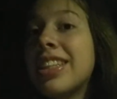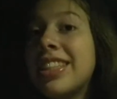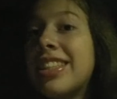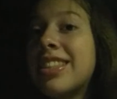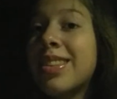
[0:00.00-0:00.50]

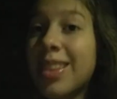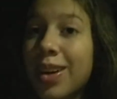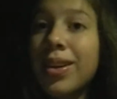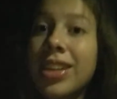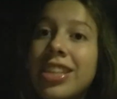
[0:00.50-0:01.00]
because it's
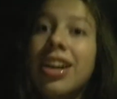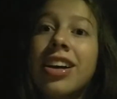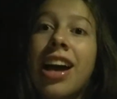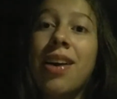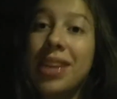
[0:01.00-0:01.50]
thoroughly
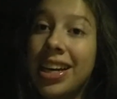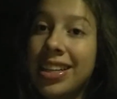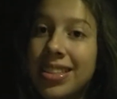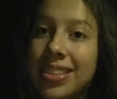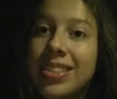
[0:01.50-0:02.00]
dark out and I
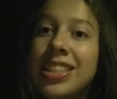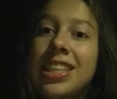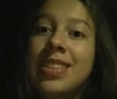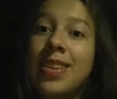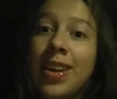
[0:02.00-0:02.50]
can still
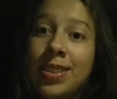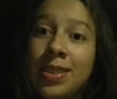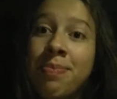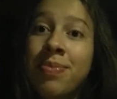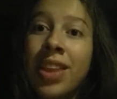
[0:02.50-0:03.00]
see
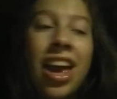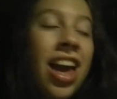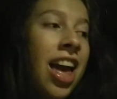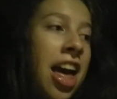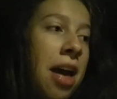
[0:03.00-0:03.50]
stars.
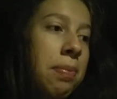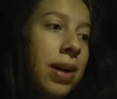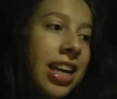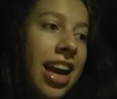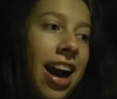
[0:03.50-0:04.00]

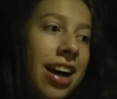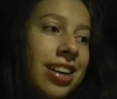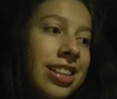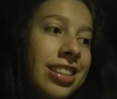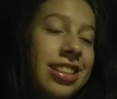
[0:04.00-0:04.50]
But
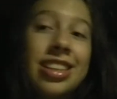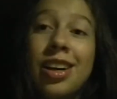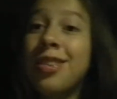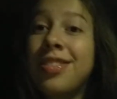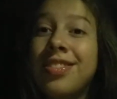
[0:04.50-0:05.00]
yeah,
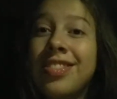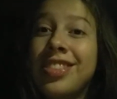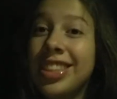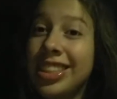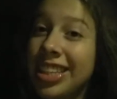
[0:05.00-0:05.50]
so
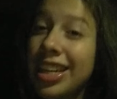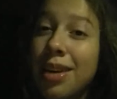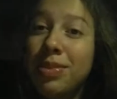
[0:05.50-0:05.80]
just an